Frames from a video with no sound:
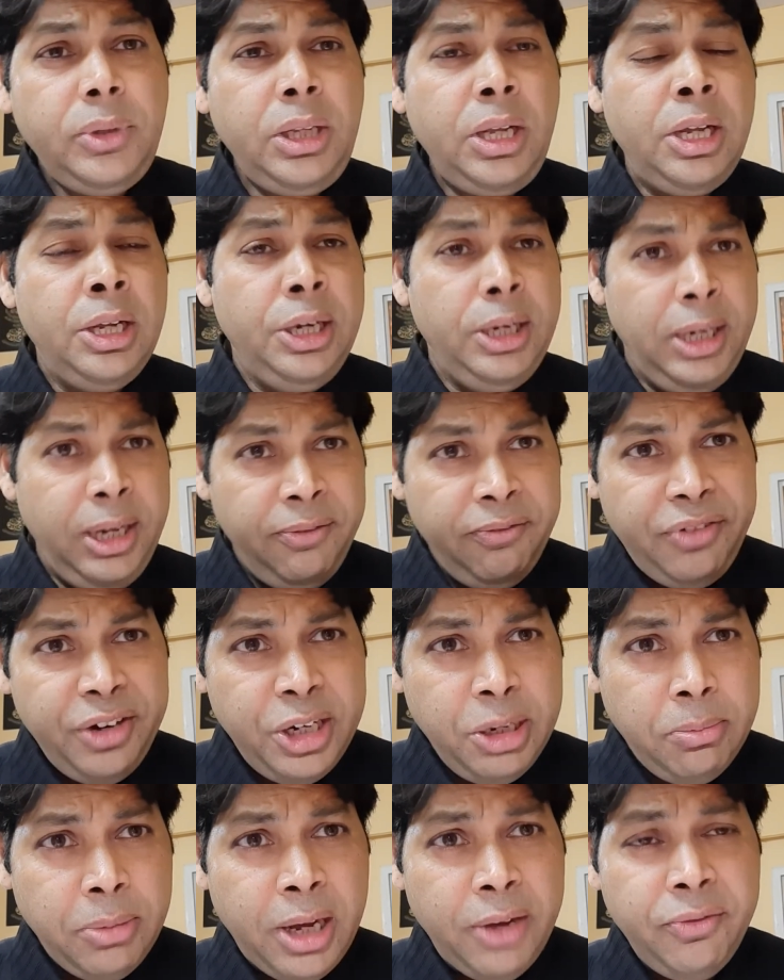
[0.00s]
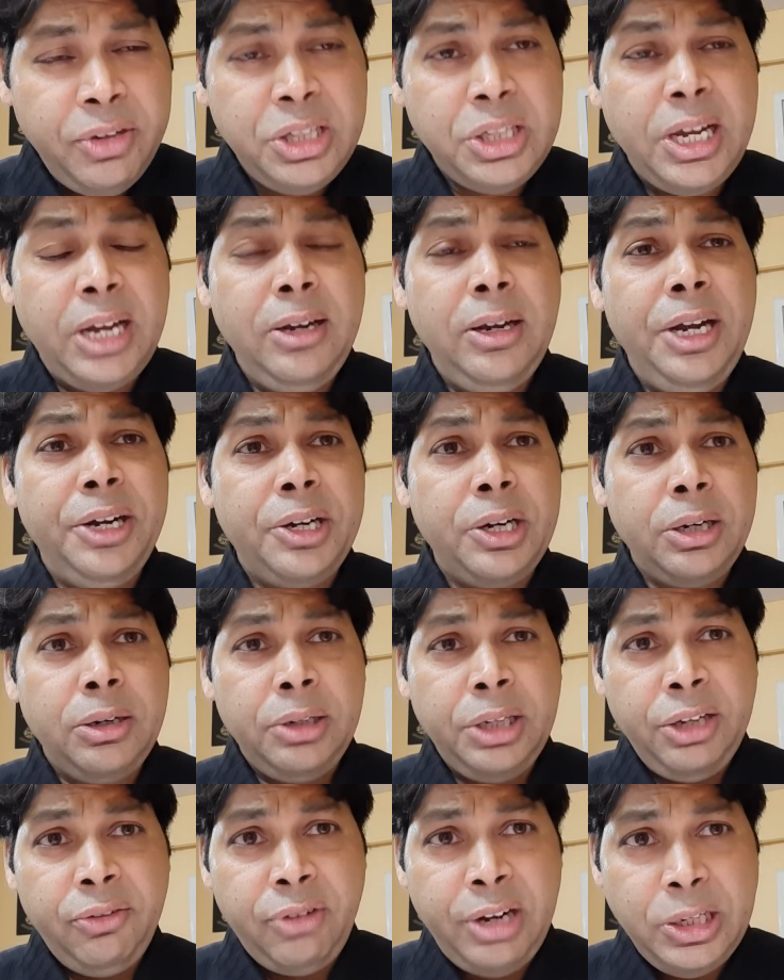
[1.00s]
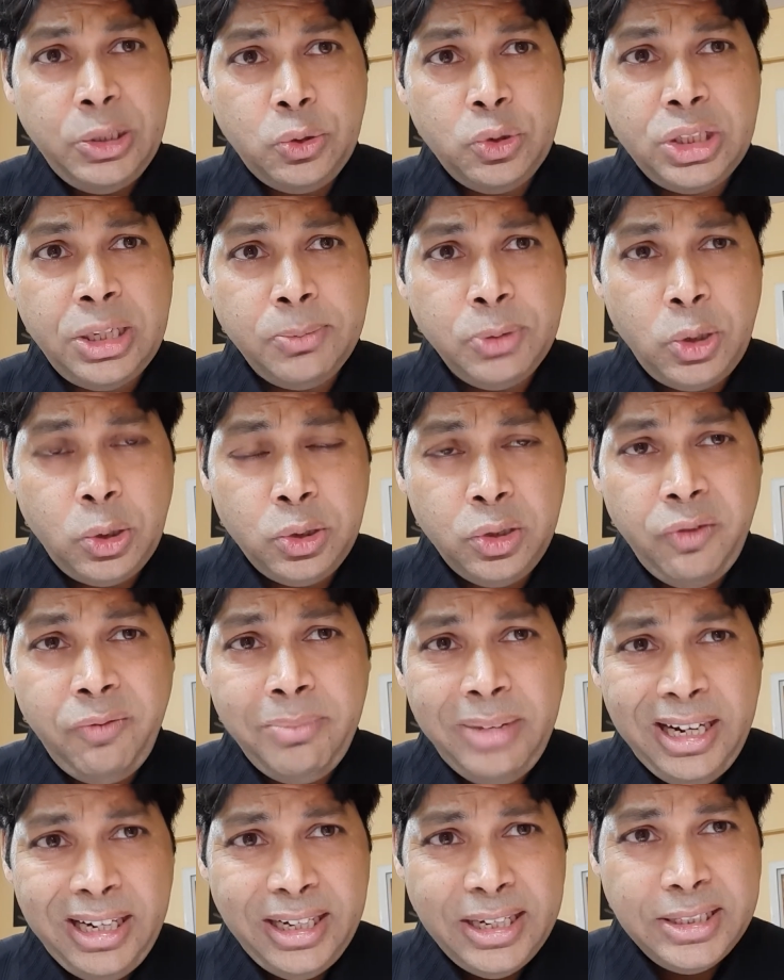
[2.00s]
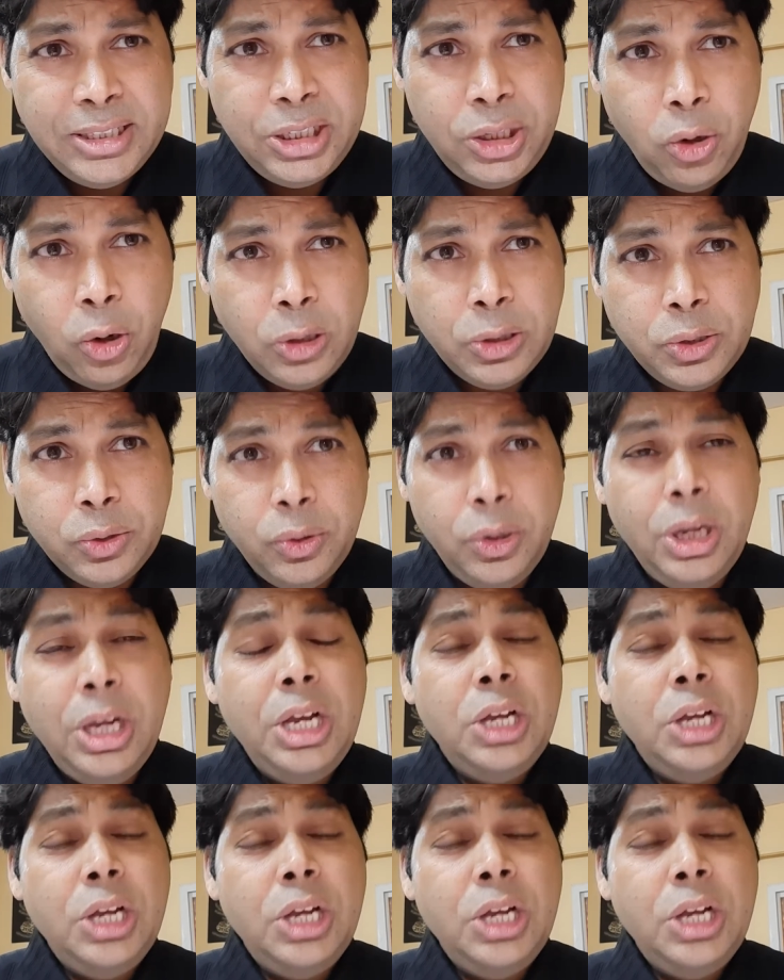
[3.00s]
lymphedema, which can later give rise to some sorts of malignancy also.